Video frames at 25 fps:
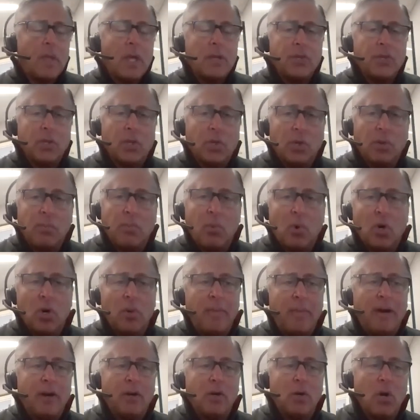to learn more
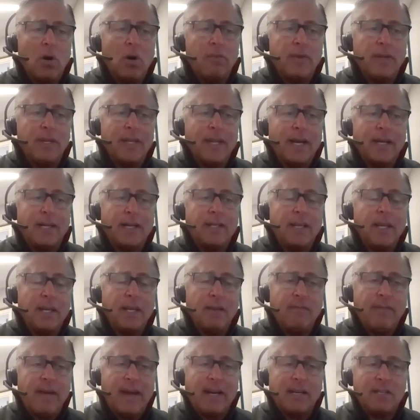about
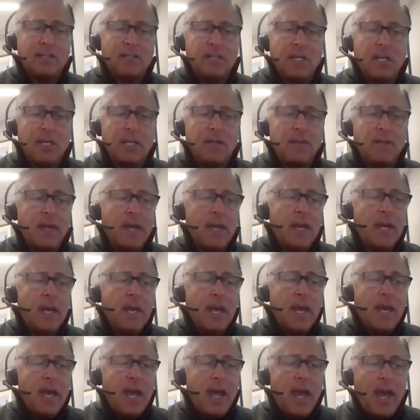COVID-19 vaccine
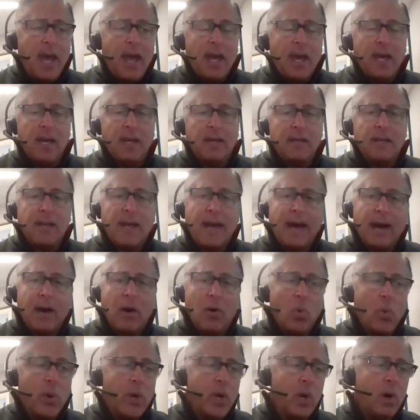and
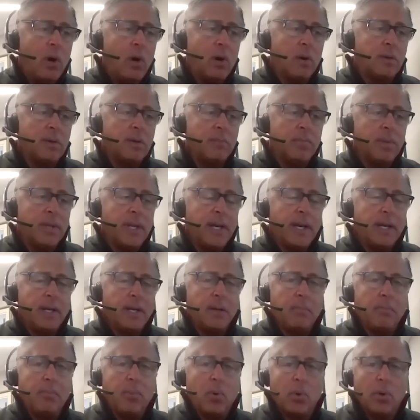how we all can play an
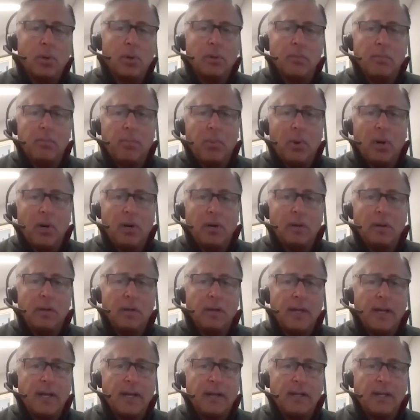important part
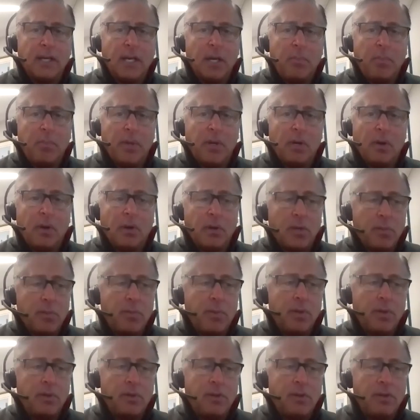in keeping our
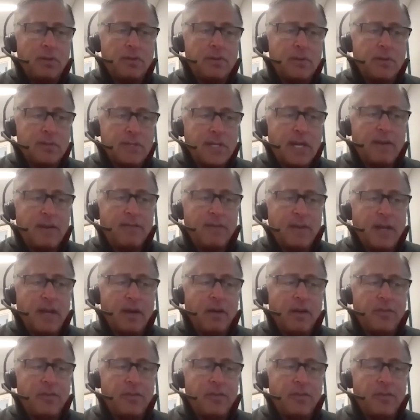communities safe and